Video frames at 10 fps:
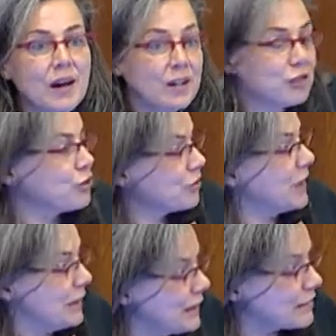I should
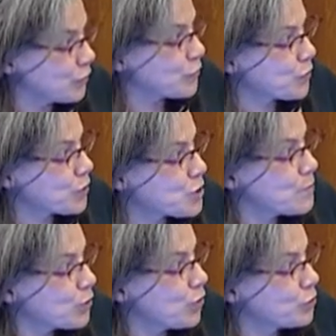say yes, of course,
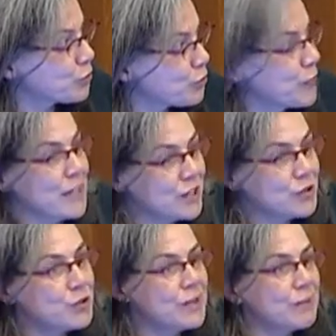but also
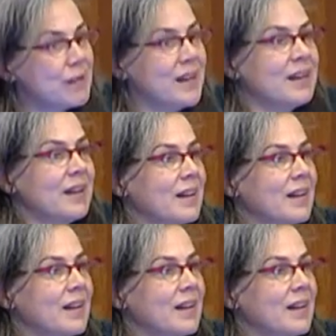include them in